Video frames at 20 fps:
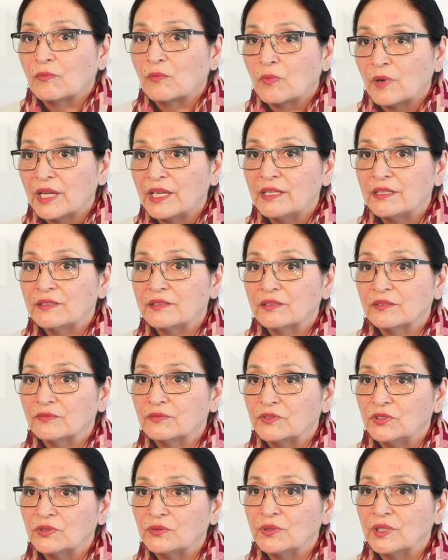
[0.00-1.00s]
ways
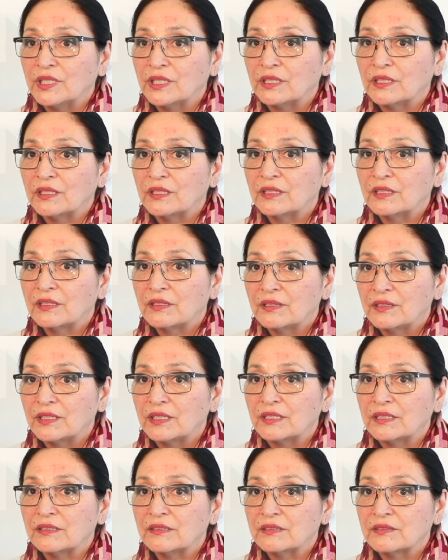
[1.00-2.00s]
of doing
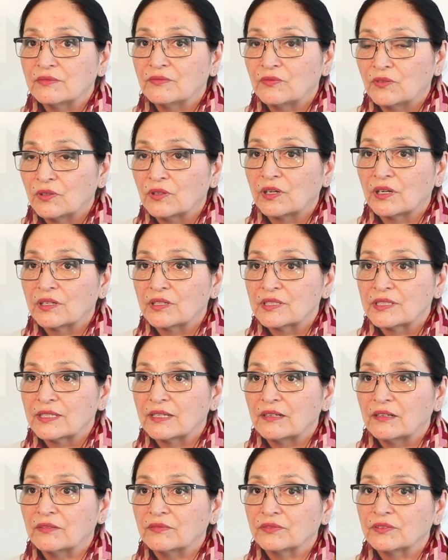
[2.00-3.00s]
things for
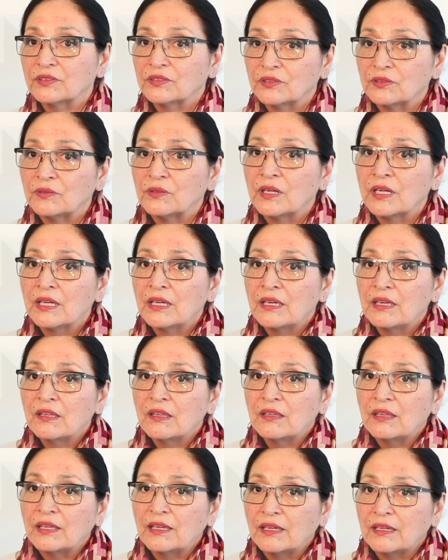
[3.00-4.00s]
ourselves, so,
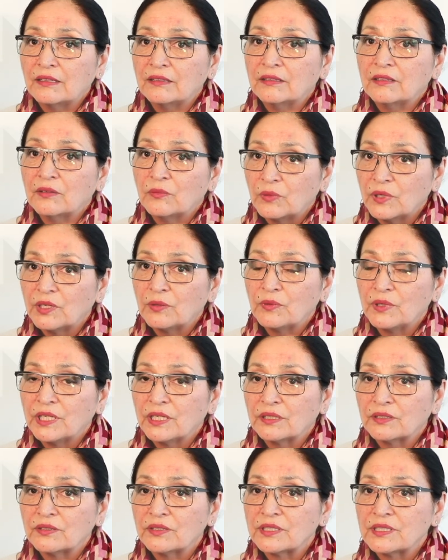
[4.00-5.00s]
and the way we
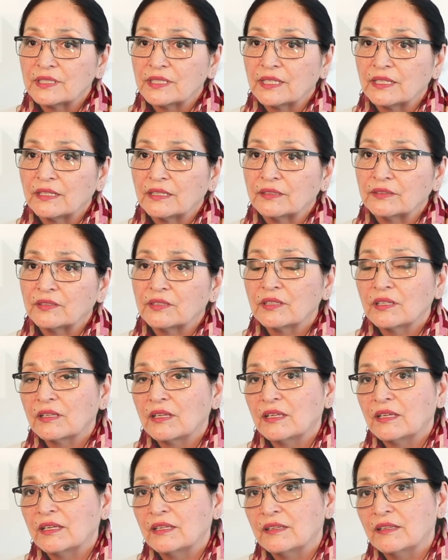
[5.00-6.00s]
understand.
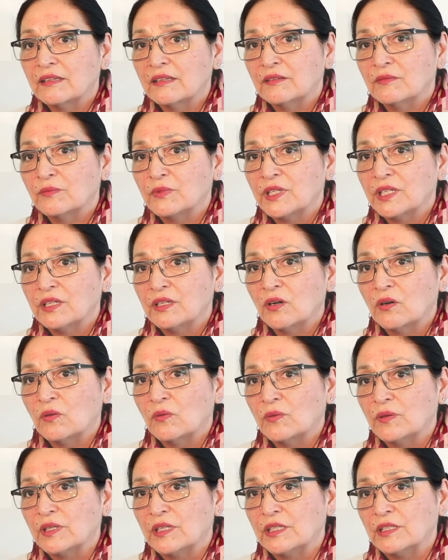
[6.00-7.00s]
And then we
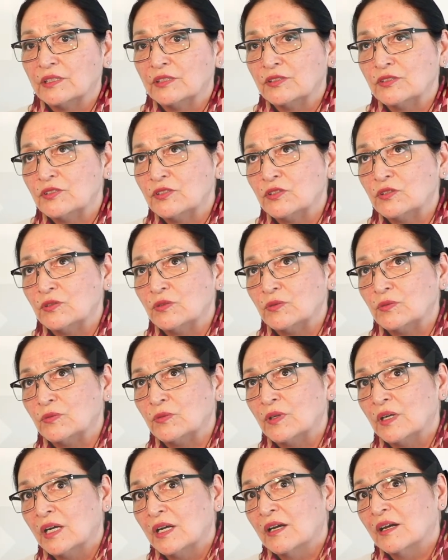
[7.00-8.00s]
go into